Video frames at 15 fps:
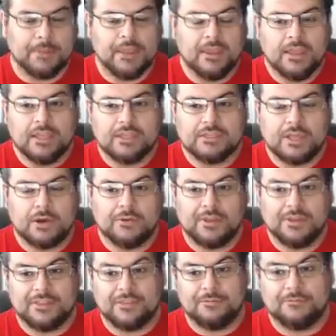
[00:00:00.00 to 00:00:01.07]
So the,
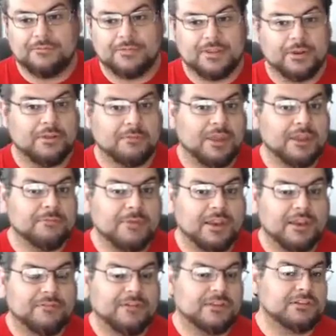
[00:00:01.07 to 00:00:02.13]
the you know the main
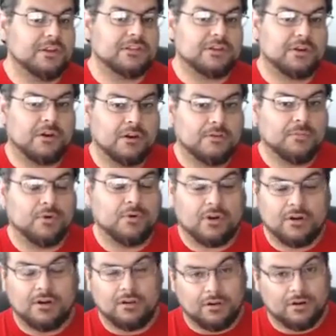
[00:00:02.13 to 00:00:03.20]
benefit is you get to earn more,
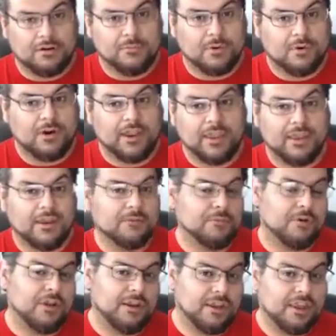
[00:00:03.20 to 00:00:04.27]
learn more, and get
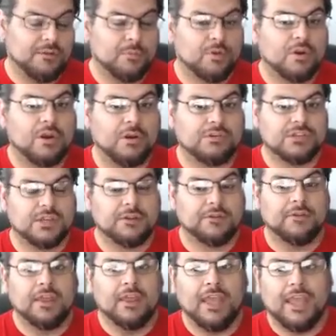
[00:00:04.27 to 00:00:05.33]
and get more coaching,
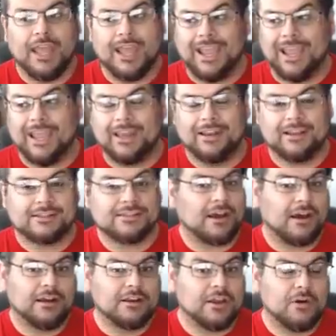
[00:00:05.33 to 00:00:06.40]
and it's
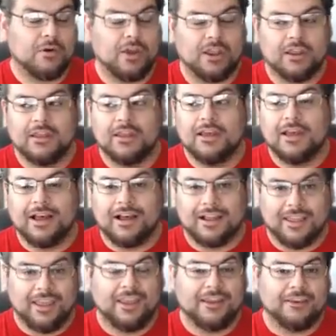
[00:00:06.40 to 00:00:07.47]
ongoing.
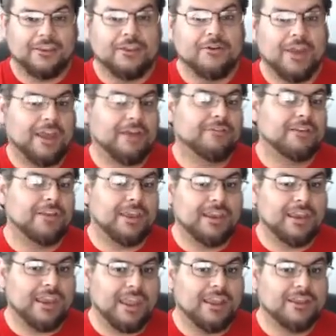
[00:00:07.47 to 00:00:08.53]
Again, you have to
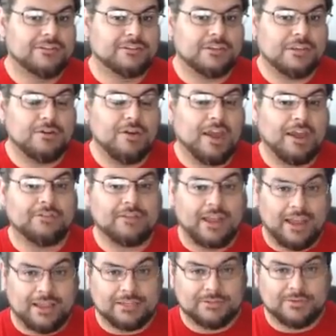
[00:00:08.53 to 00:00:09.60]
engage. You have to
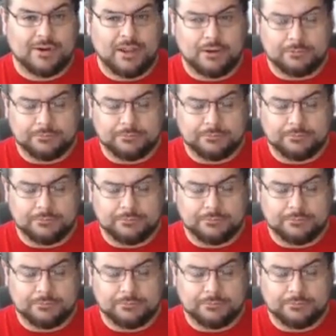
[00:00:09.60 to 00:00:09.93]
ask for help.